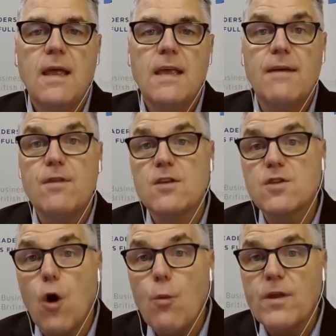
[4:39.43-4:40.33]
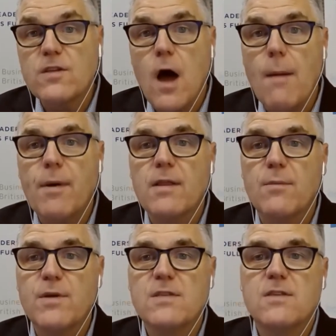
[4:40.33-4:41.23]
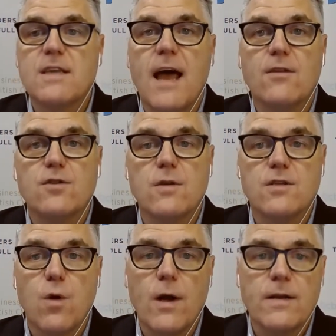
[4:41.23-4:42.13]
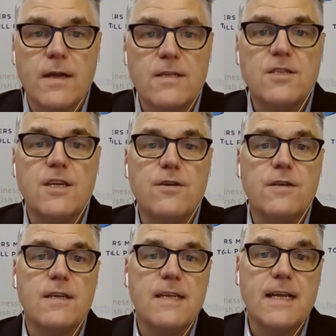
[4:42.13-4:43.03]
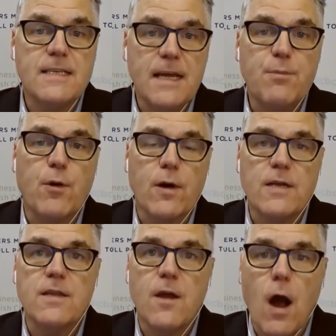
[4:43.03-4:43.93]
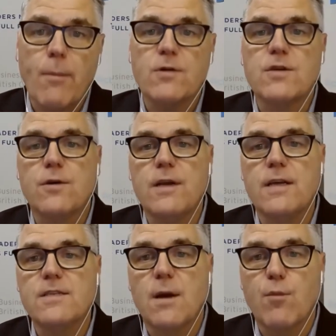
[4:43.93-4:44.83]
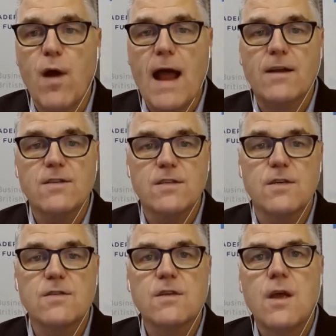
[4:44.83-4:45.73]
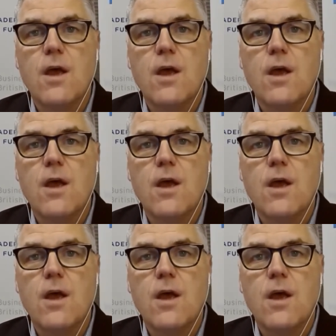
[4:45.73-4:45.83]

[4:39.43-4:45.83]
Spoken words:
Given the scope of the topic, the Business Council is going to continue to dig deeper into the opportunities and practices